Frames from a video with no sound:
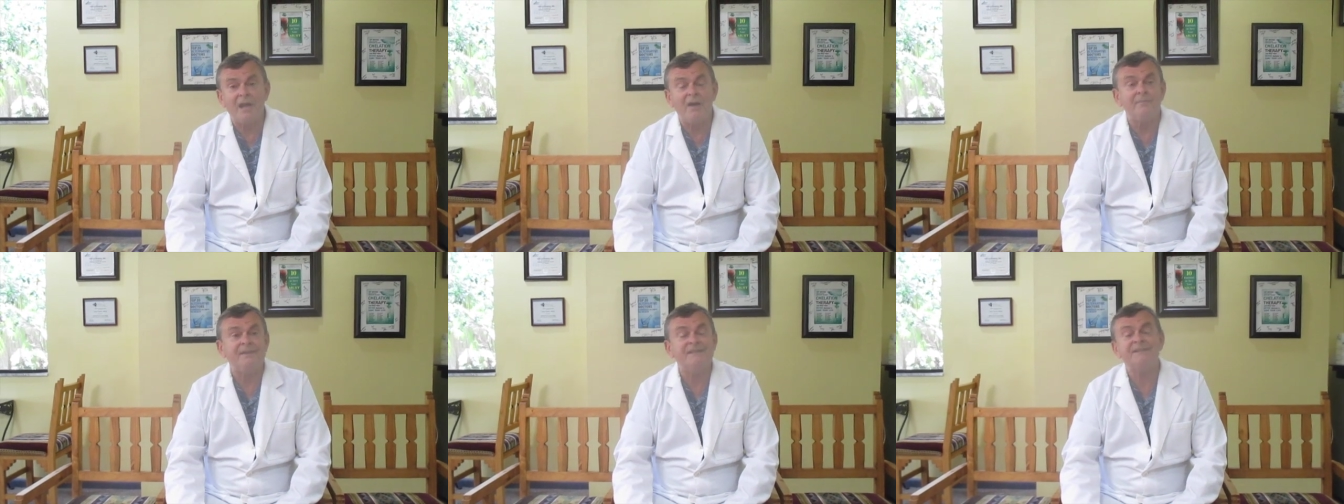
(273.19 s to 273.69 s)

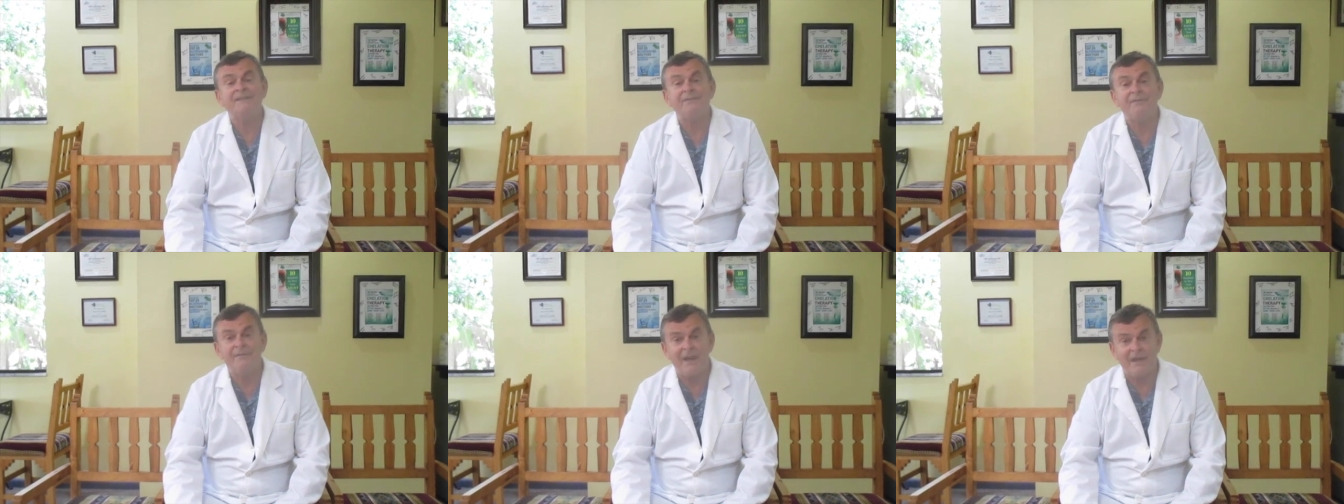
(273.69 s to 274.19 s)
help
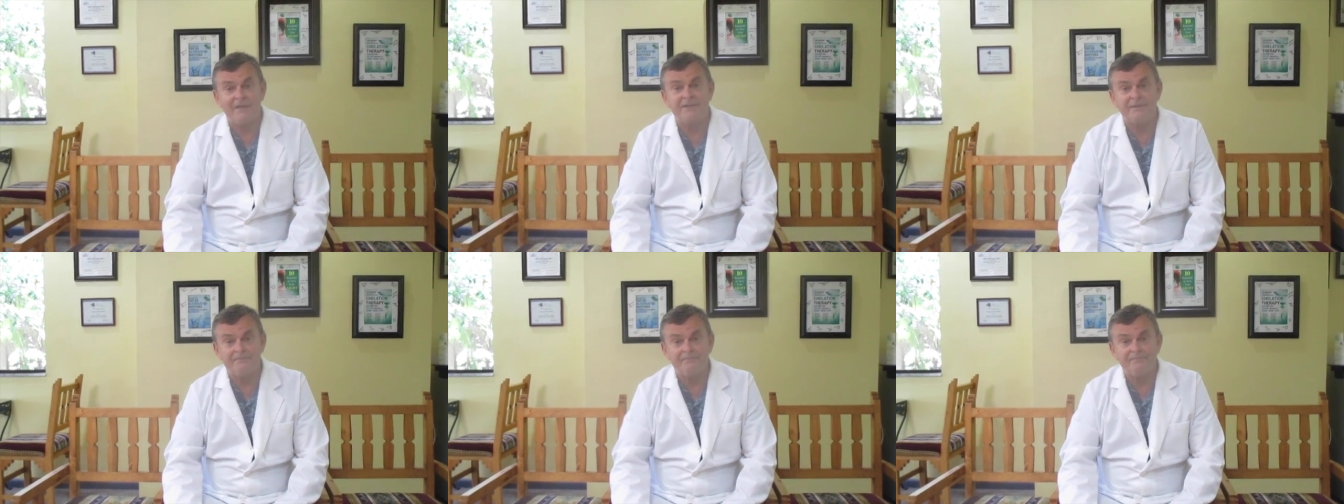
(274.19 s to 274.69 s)
disinfect
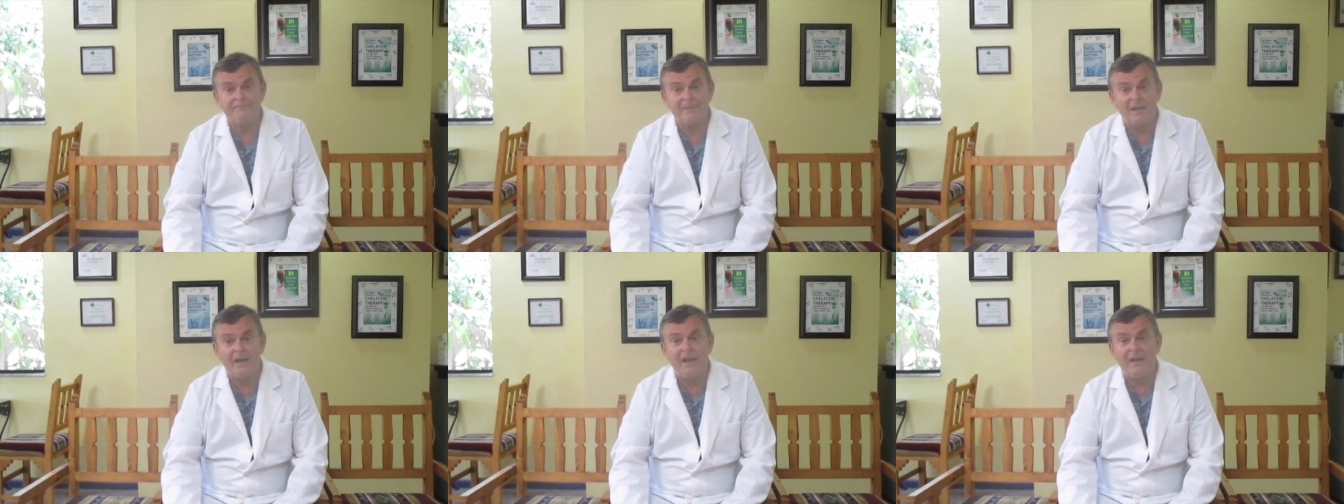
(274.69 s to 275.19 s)

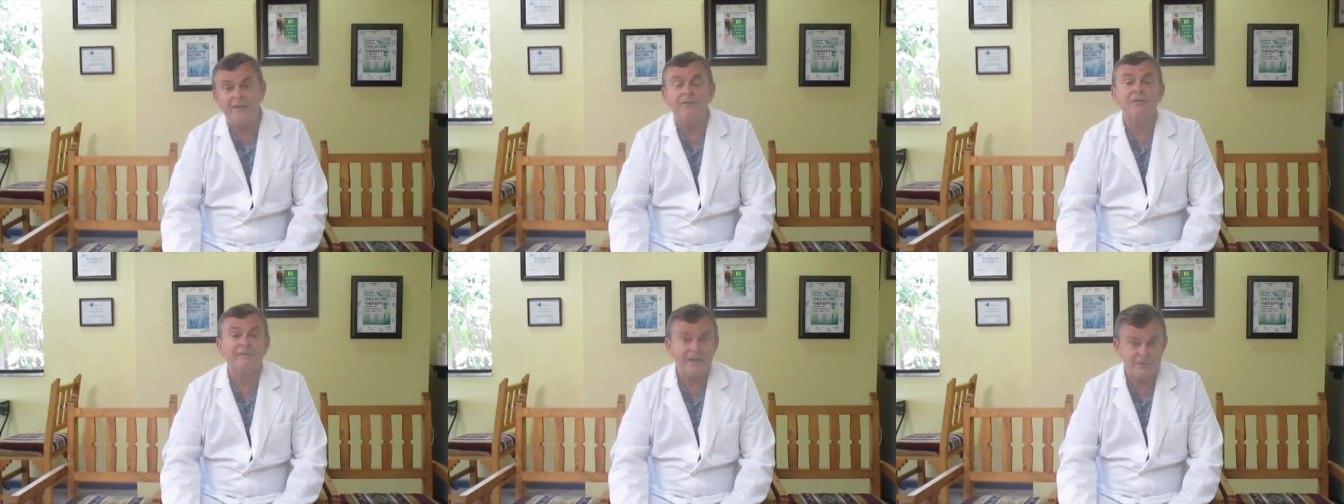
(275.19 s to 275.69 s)

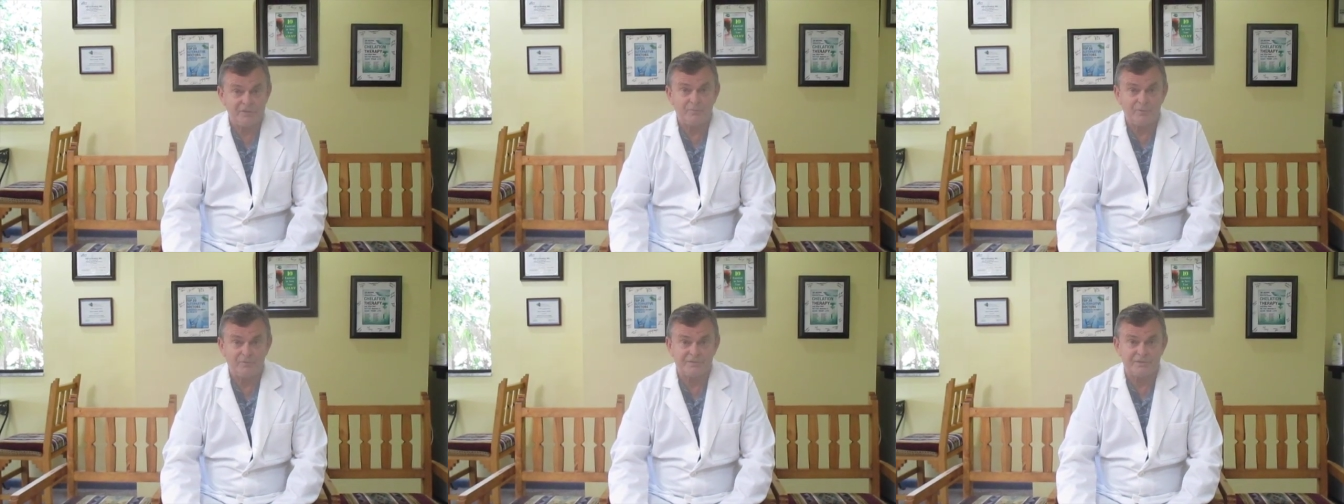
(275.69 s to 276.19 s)
your
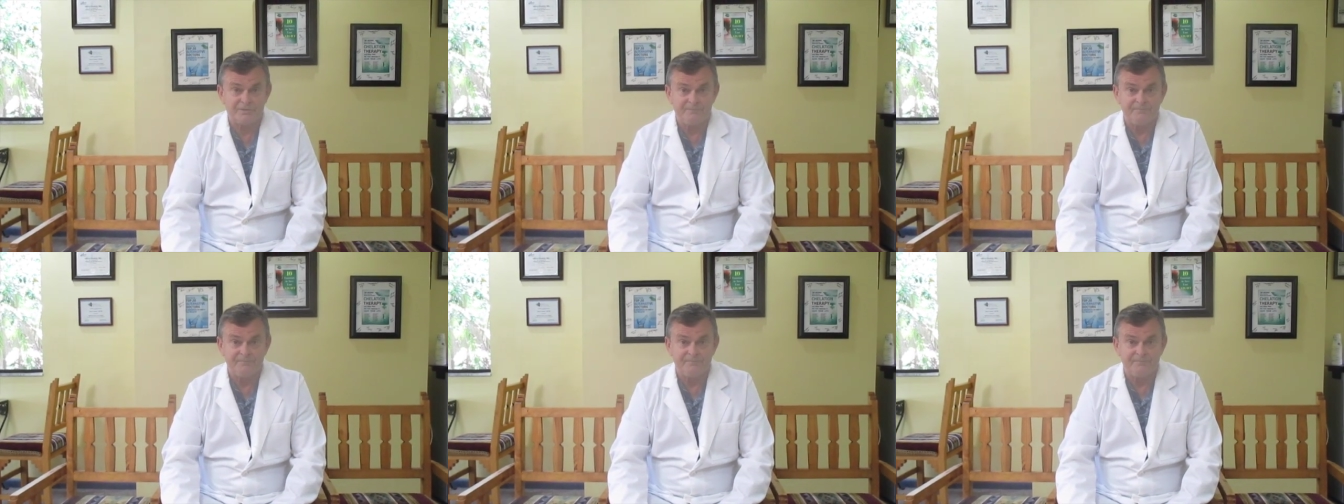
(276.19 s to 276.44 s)
vegetables.